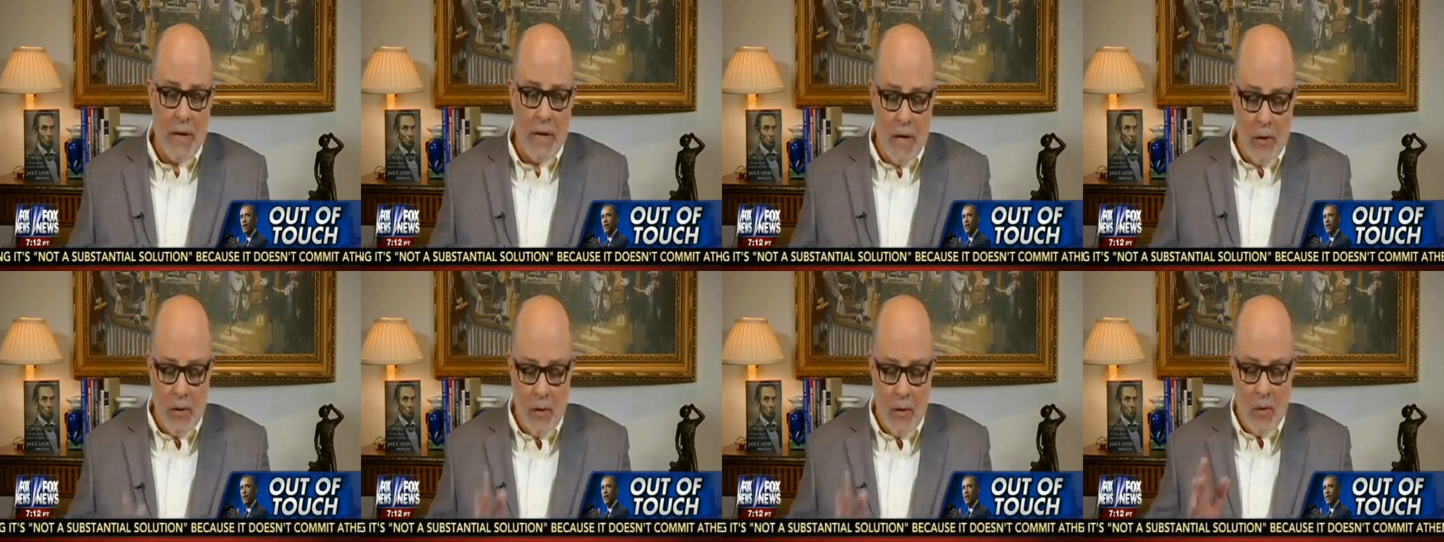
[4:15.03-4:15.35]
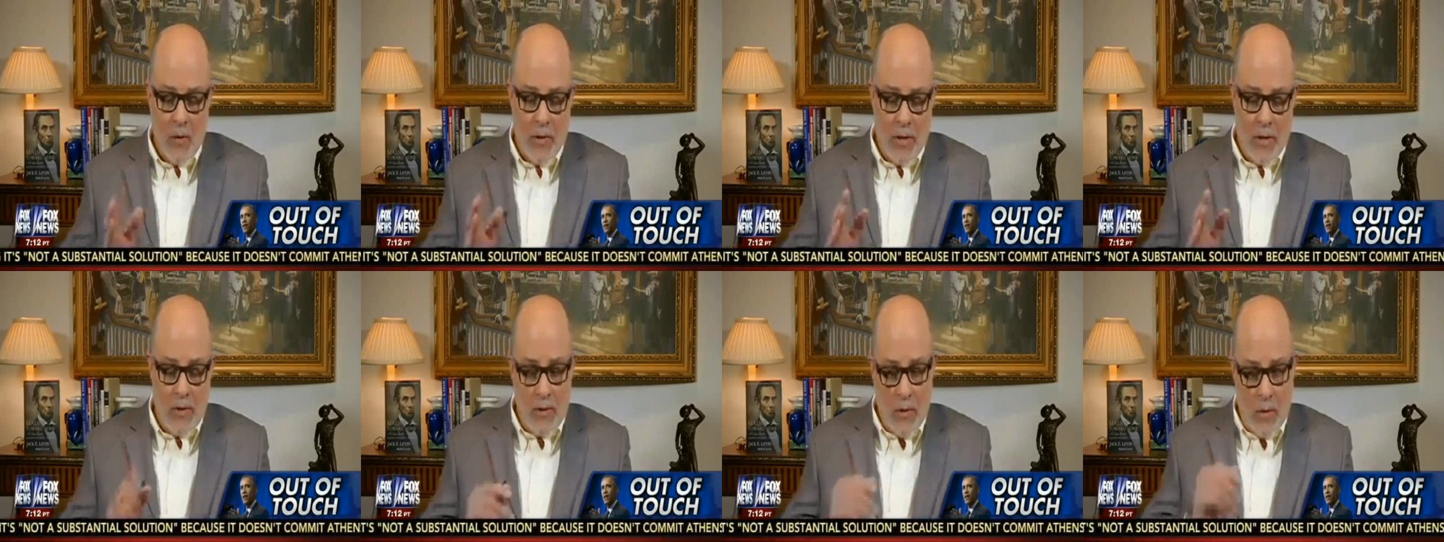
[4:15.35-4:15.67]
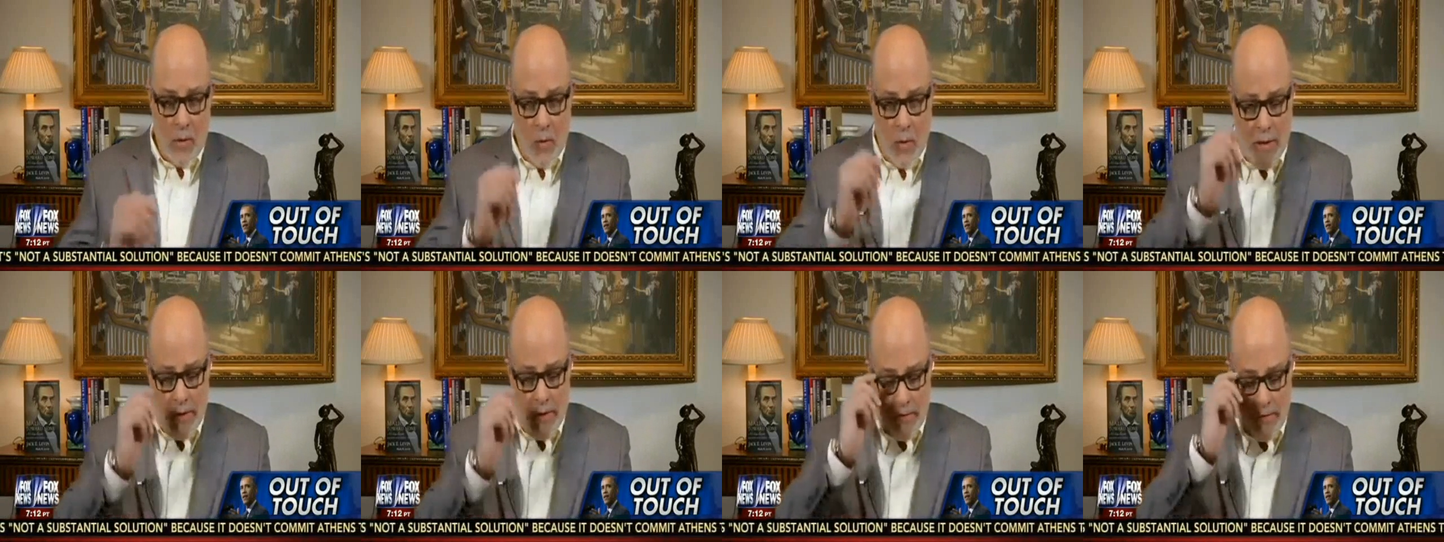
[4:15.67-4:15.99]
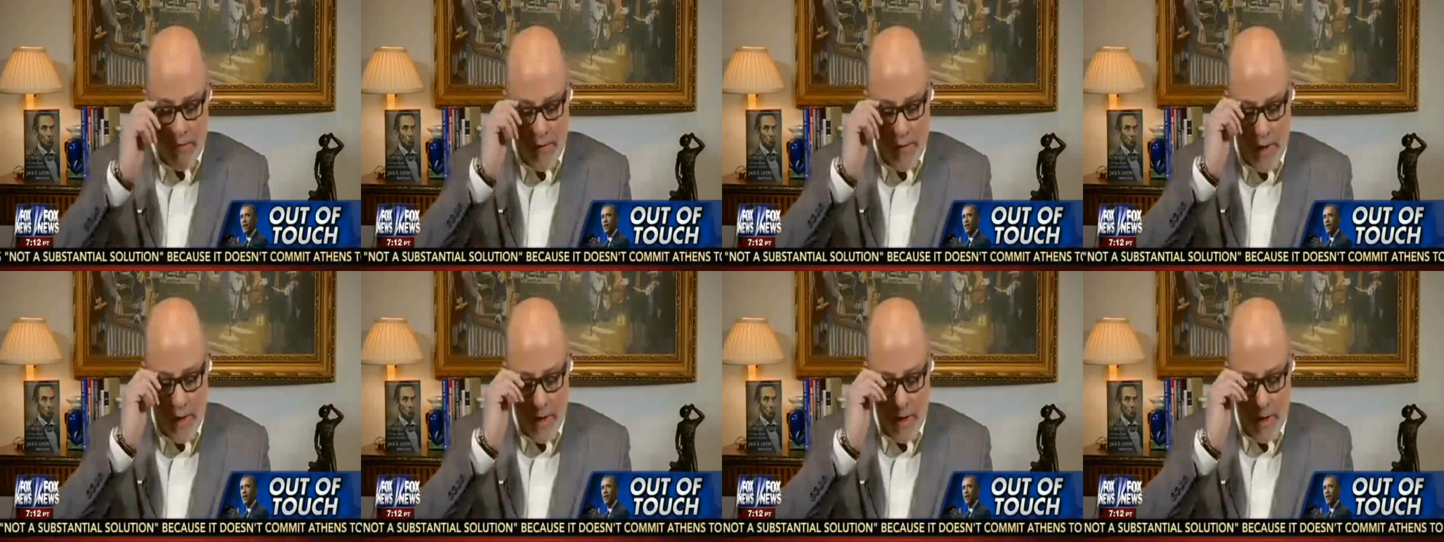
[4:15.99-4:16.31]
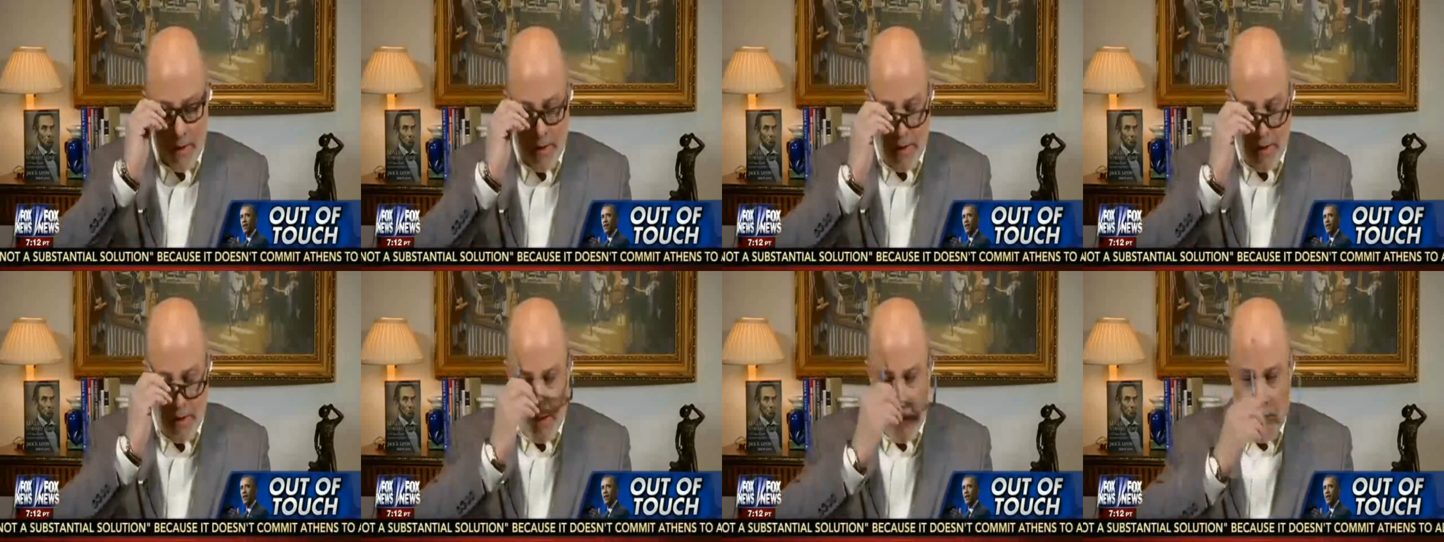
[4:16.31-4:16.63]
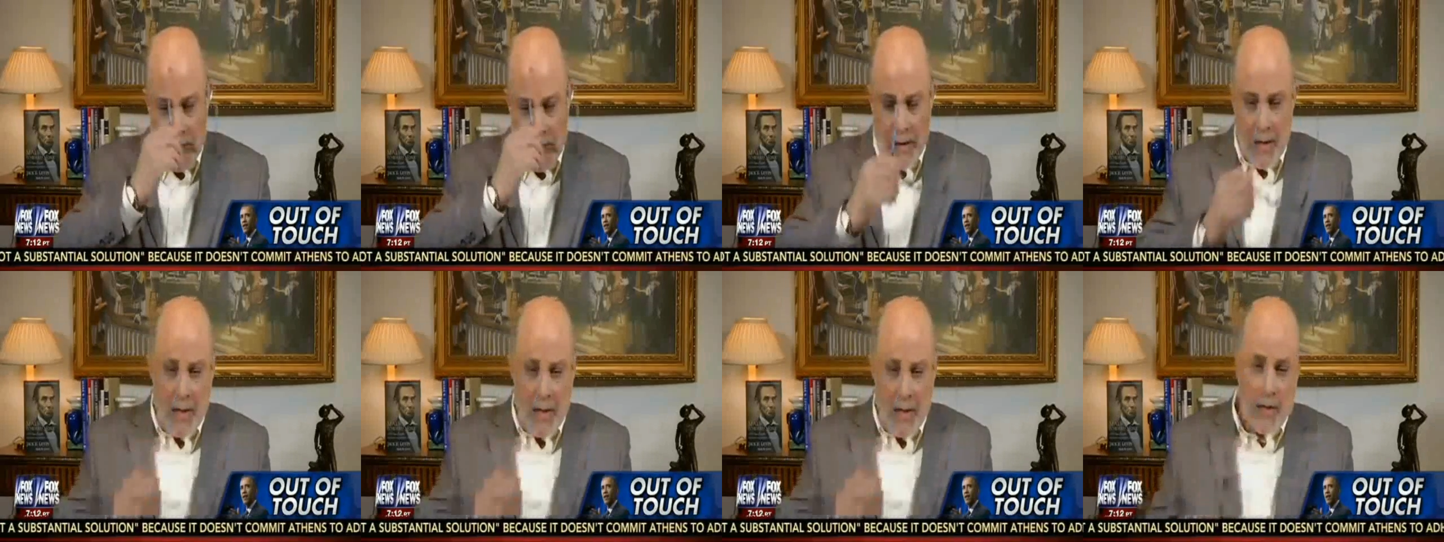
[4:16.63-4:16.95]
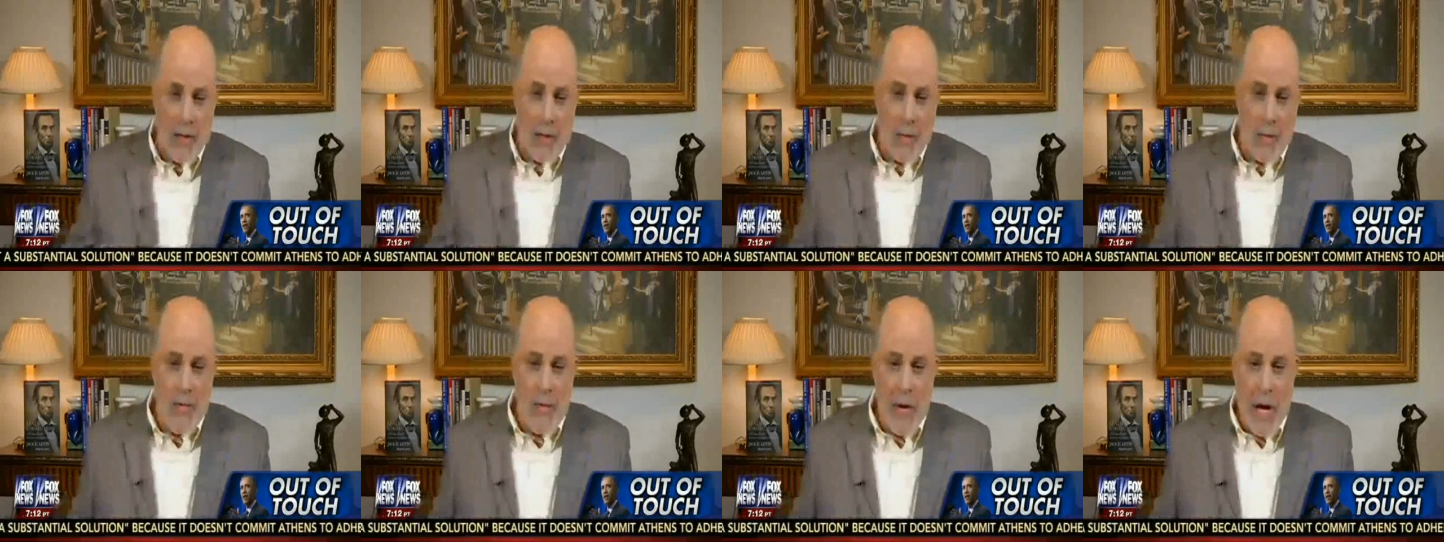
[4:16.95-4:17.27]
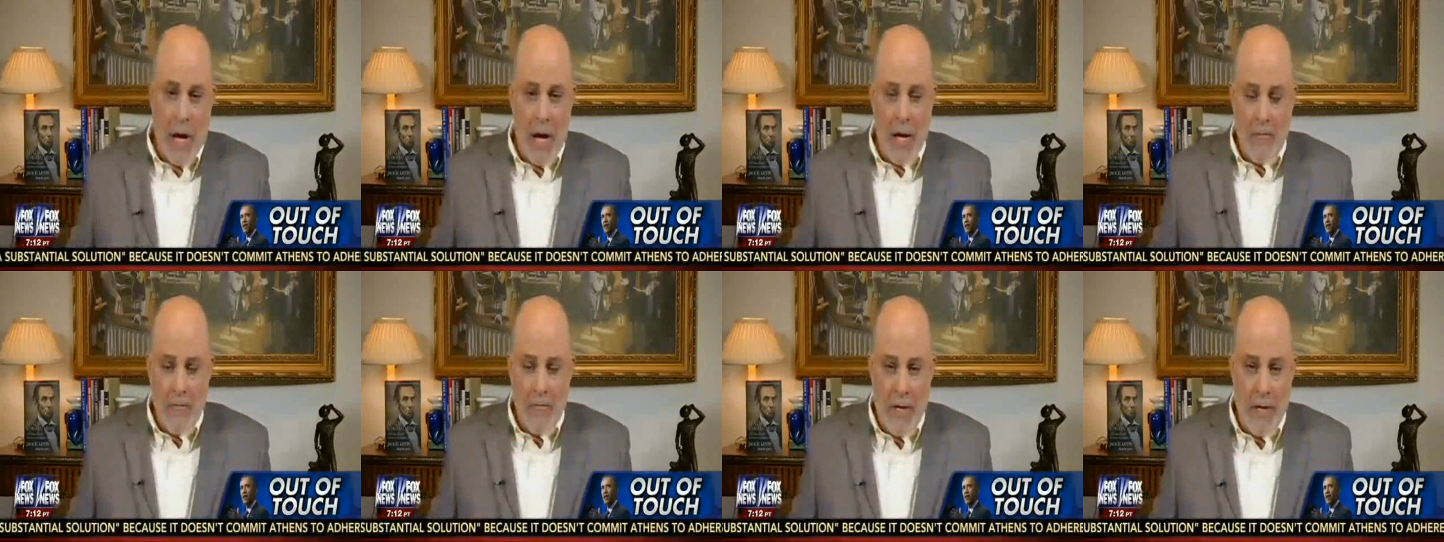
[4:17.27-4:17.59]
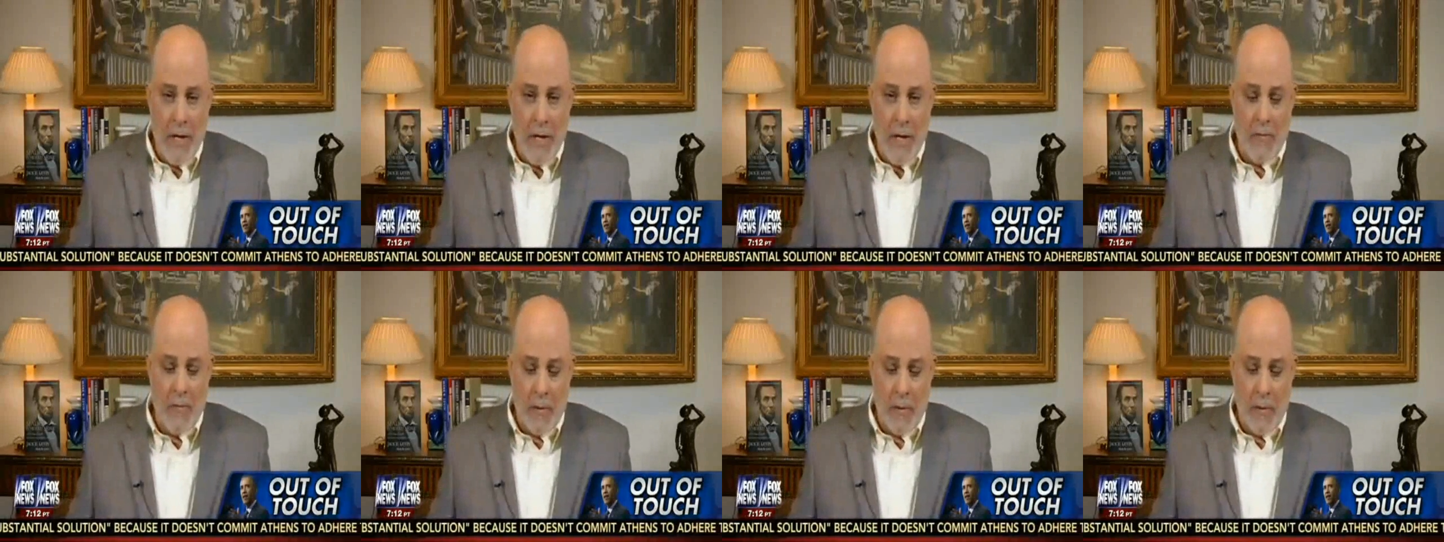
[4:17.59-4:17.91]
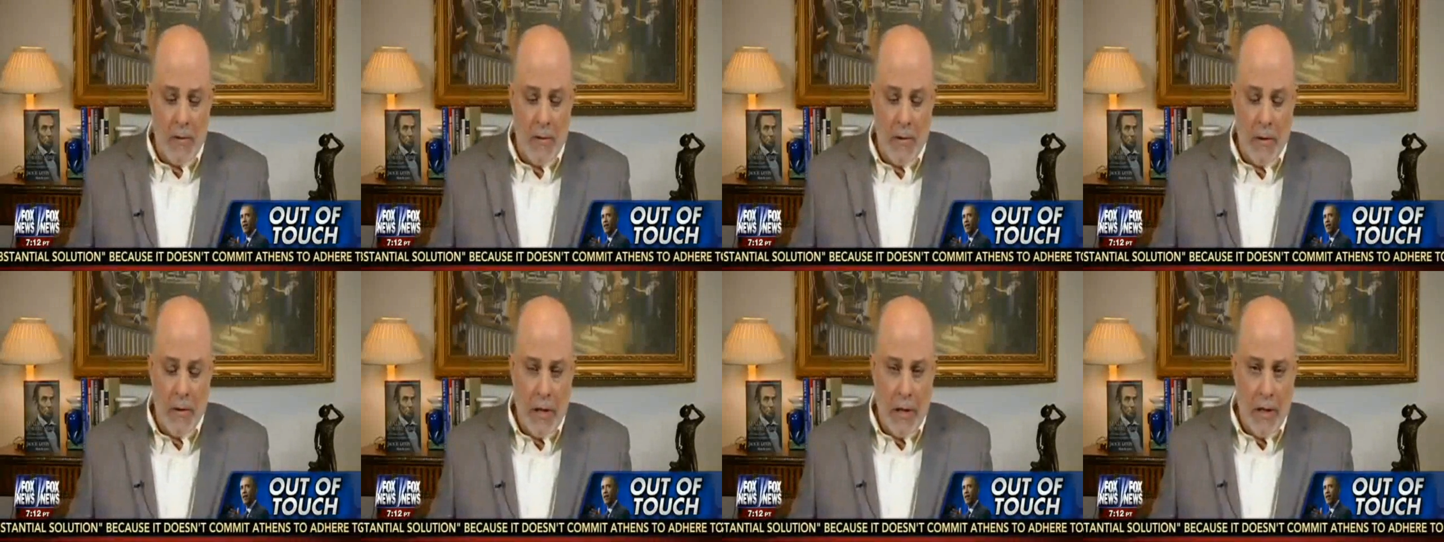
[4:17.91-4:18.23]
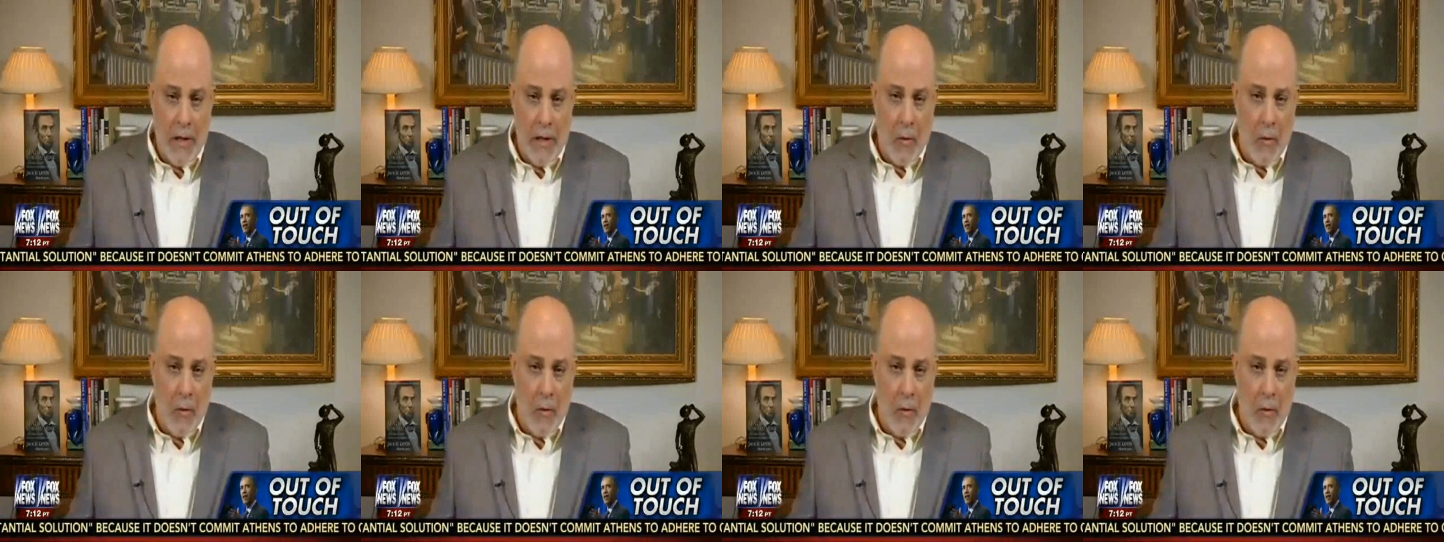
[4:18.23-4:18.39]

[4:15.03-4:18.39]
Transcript: But I do want to do one thing to remind people